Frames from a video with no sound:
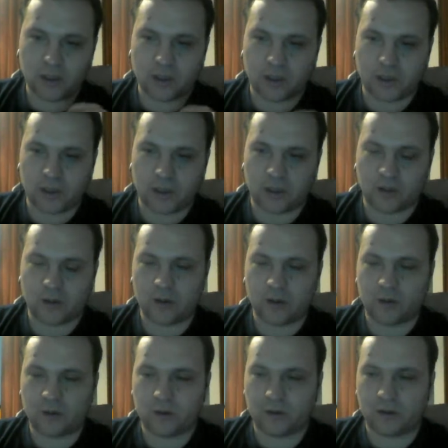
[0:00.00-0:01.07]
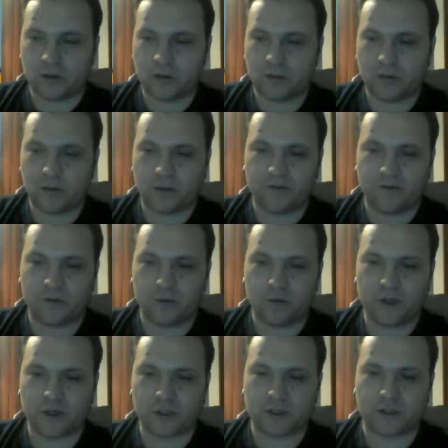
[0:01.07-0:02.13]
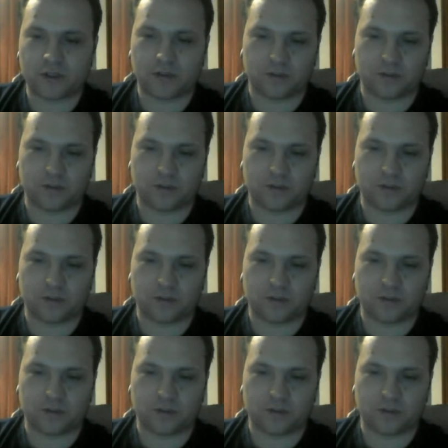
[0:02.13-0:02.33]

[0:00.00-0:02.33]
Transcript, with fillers: uh, a few years,